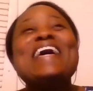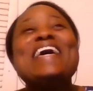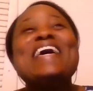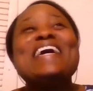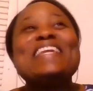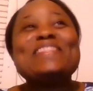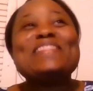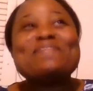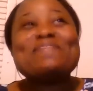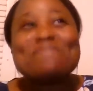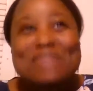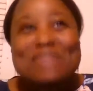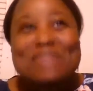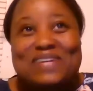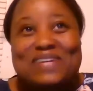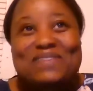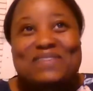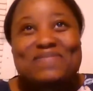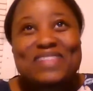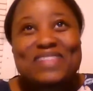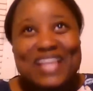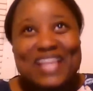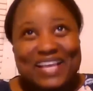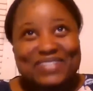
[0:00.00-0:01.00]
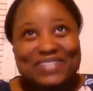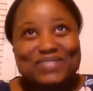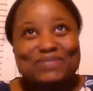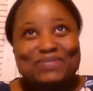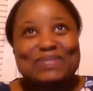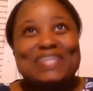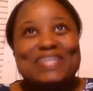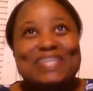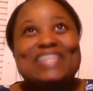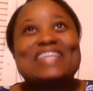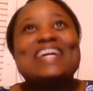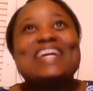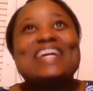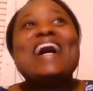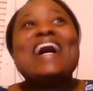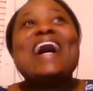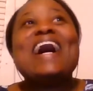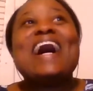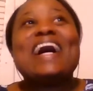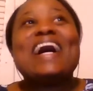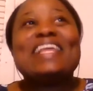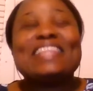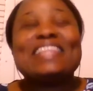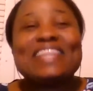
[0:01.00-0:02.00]
In the middle of last week,
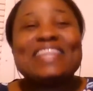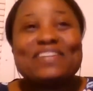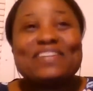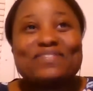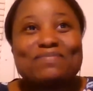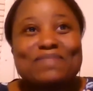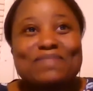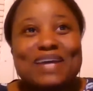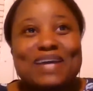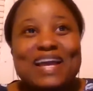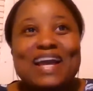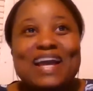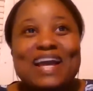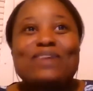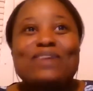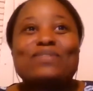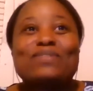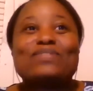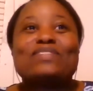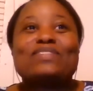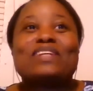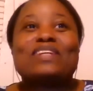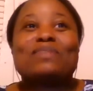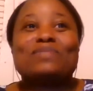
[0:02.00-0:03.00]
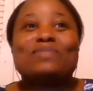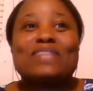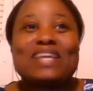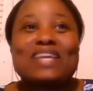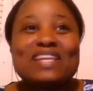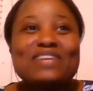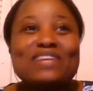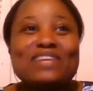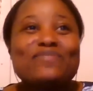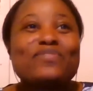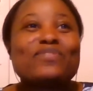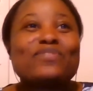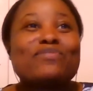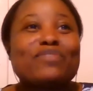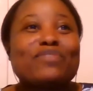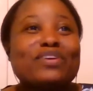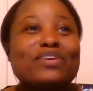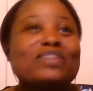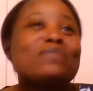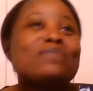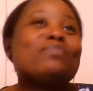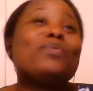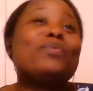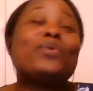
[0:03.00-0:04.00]
I left my house. I was heading for a
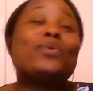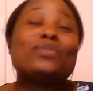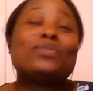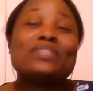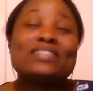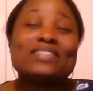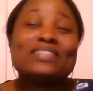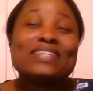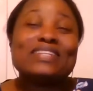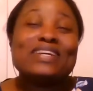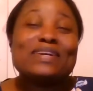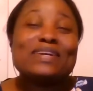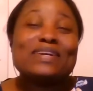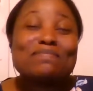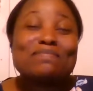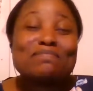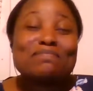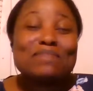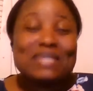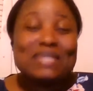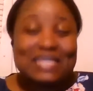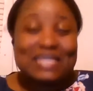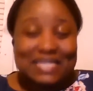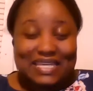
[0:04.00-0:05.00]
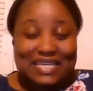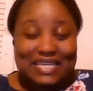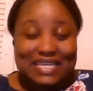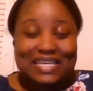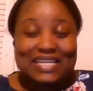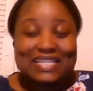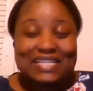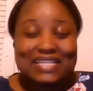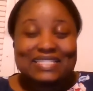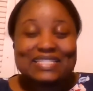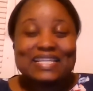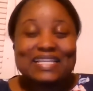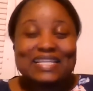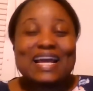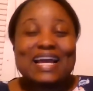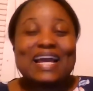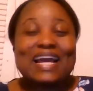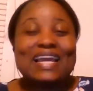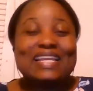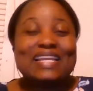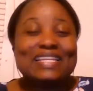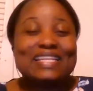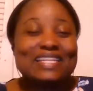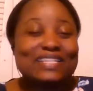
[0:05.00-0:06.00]
very important meeting that
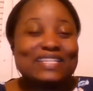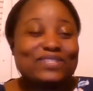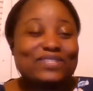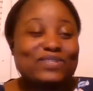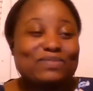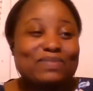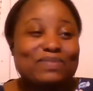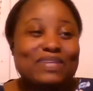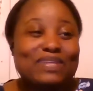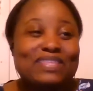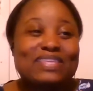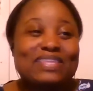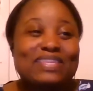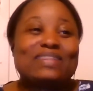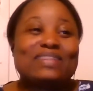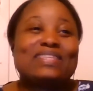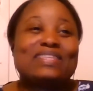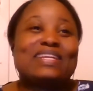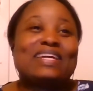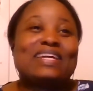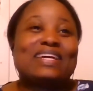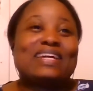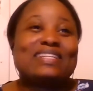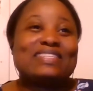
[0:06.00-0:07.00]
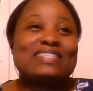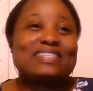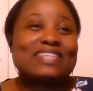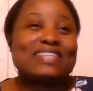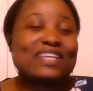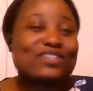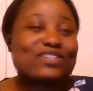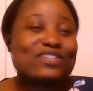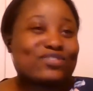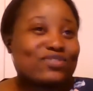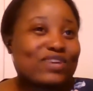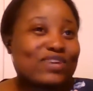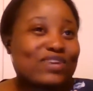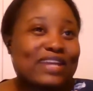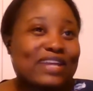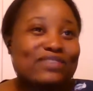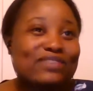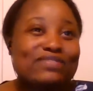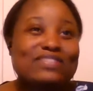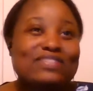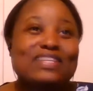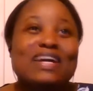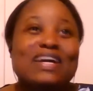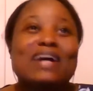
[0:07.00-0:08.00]
I needed to be there, that I had scheduled ahead
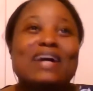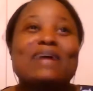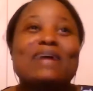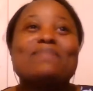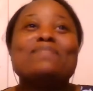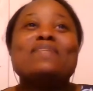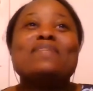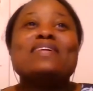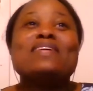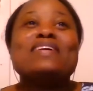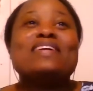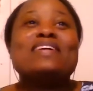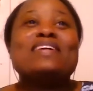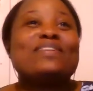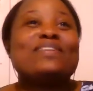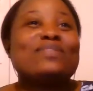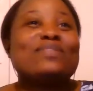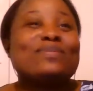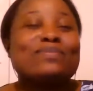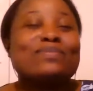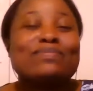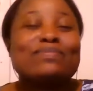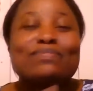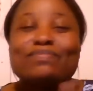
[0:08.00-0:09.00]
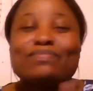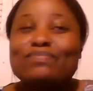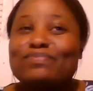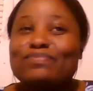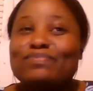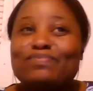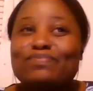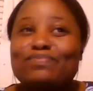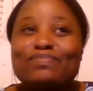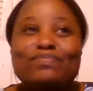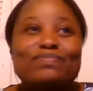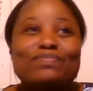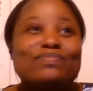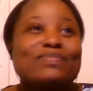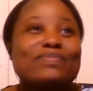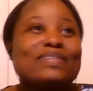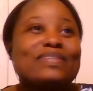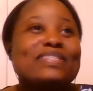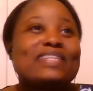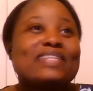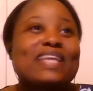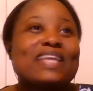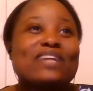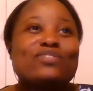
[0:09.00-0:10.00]
of time. The
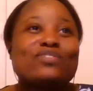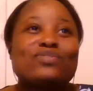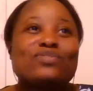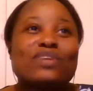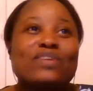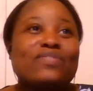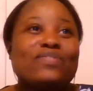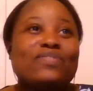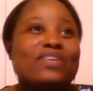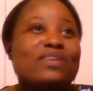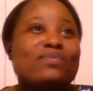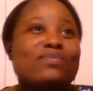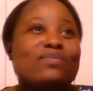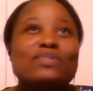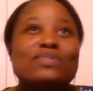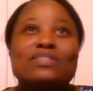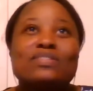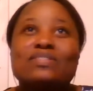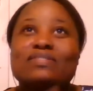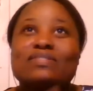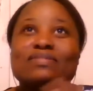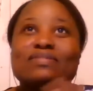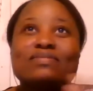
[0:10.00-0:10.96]
schedule, I think, was